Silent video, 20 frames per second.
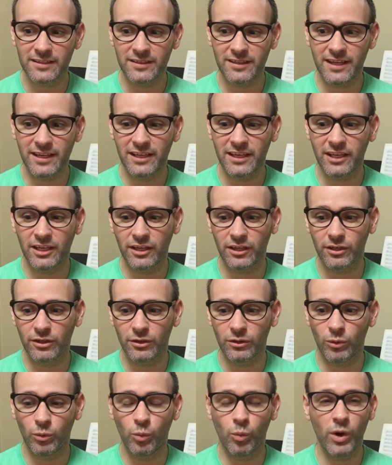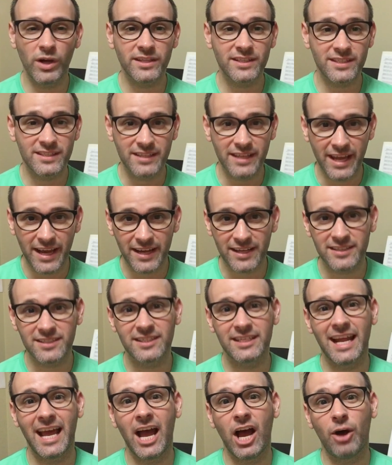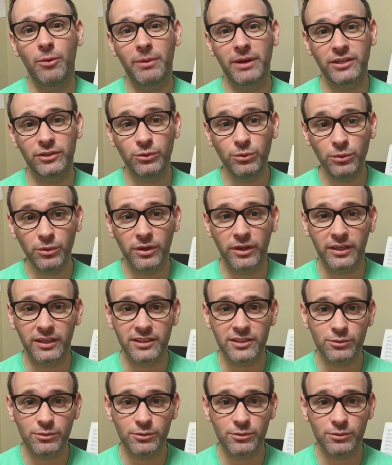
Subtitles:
thinking what's next and how am I doing,